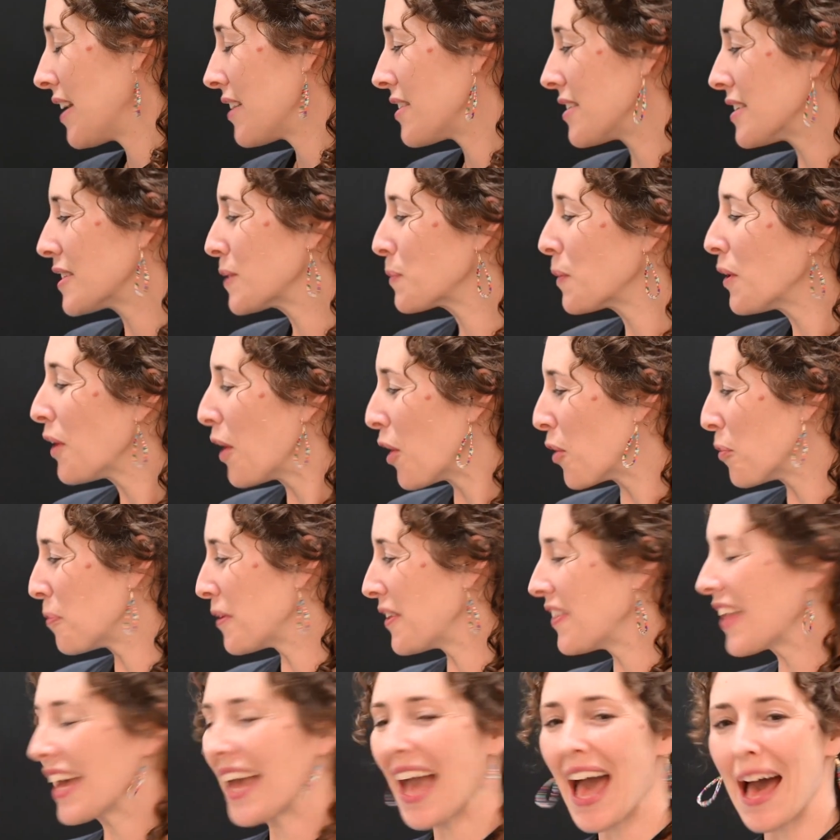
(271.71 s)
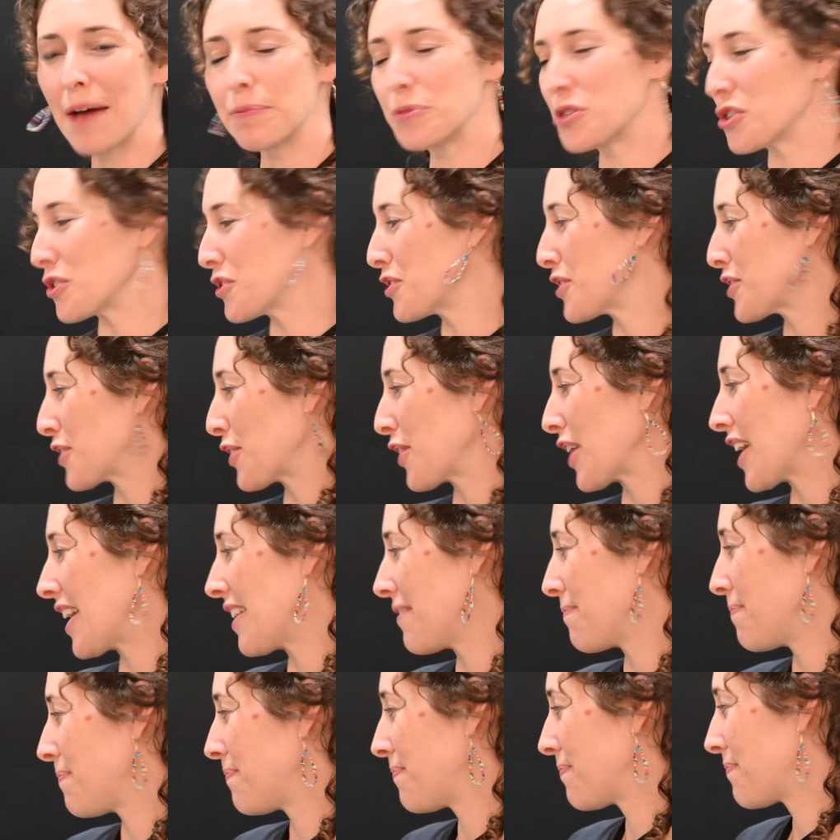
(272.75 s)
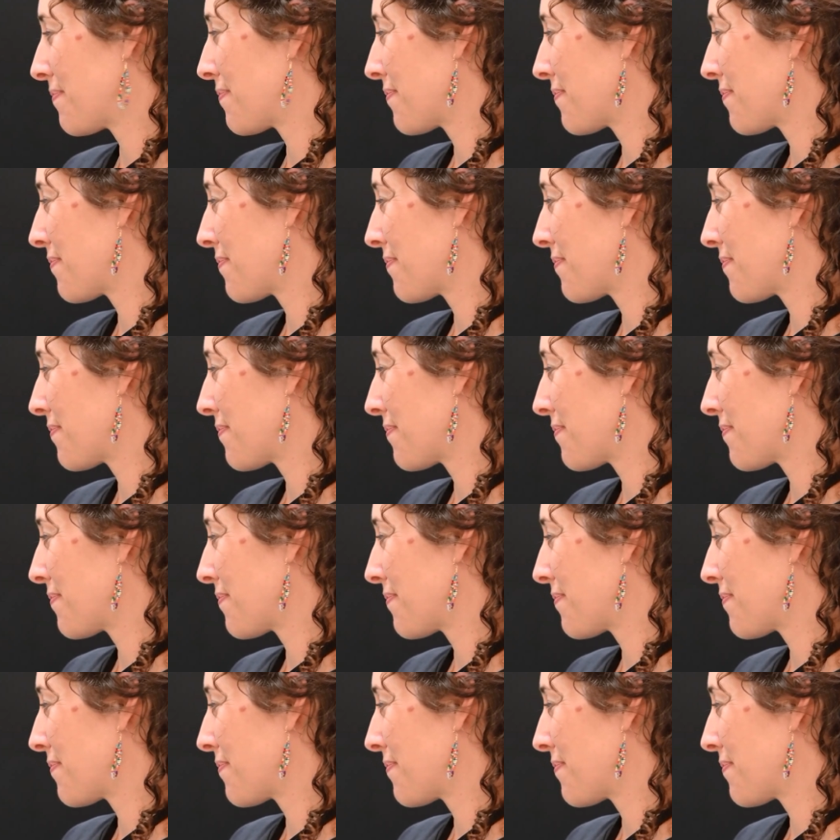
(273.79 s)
This will open the capture screen.